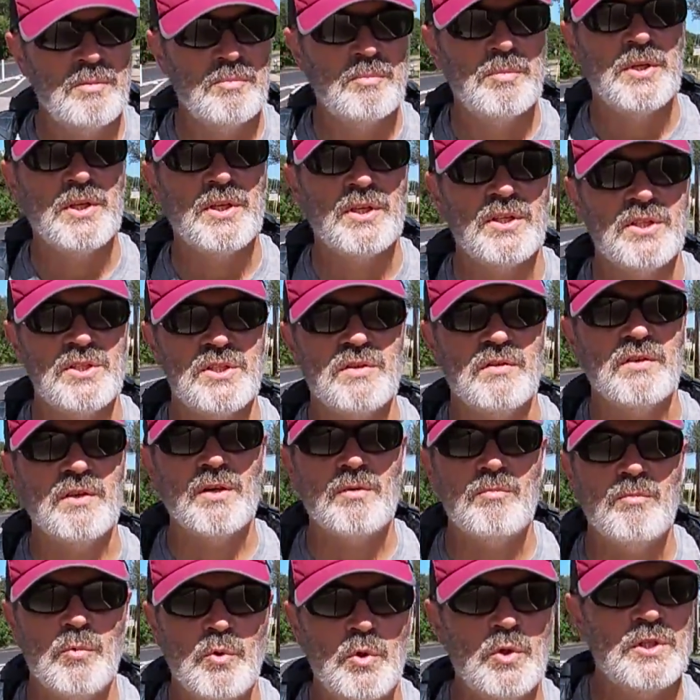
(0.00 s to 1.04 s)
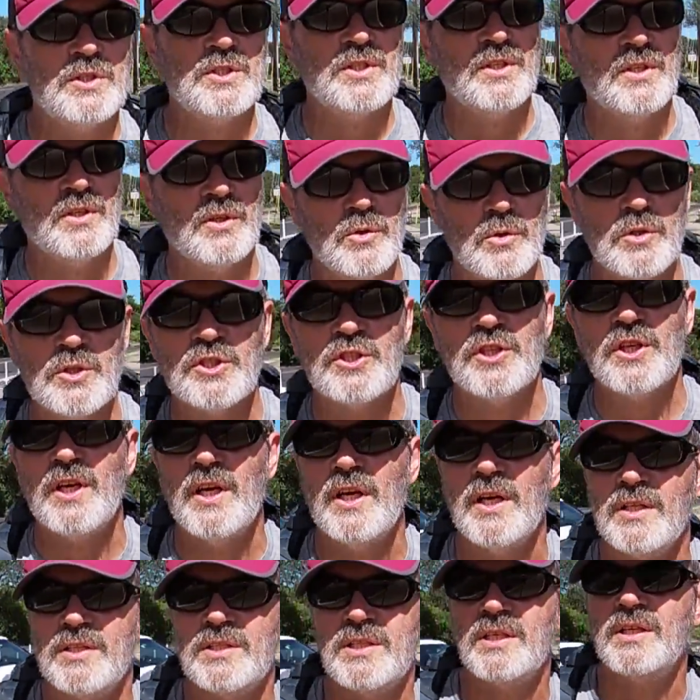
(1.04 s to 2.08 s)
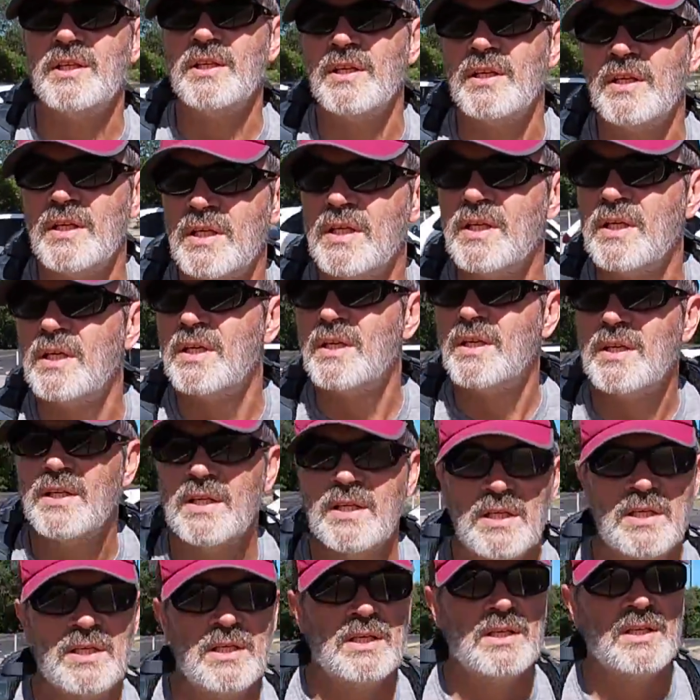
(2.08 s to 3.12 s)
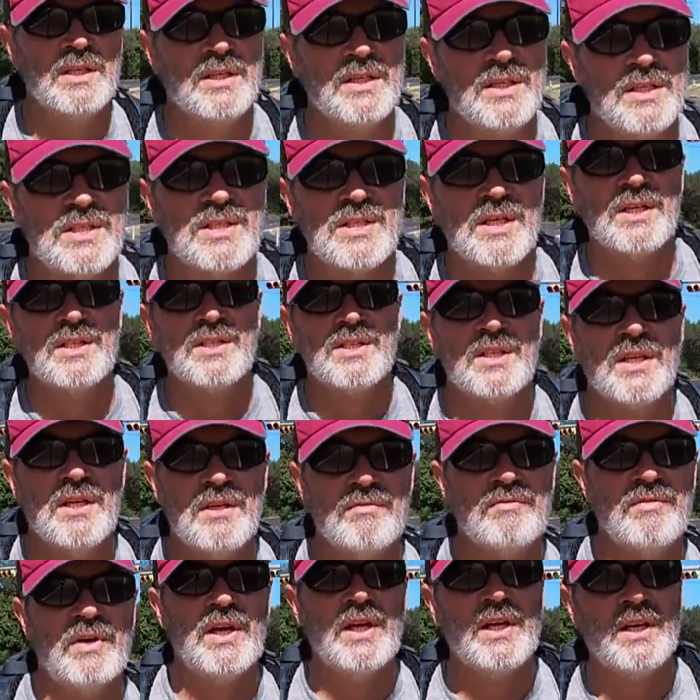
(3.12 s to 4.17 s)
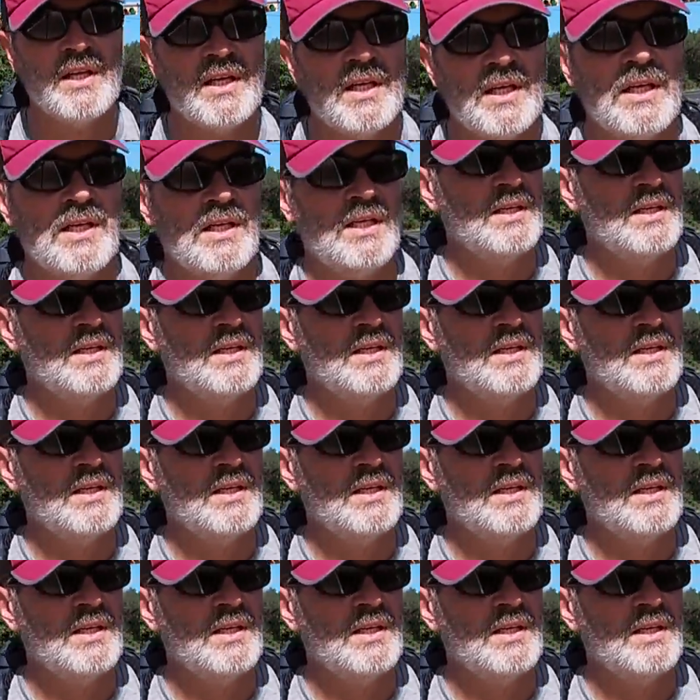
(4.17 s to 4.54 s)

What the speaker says: because you got more to negotiate in Sunset Valley.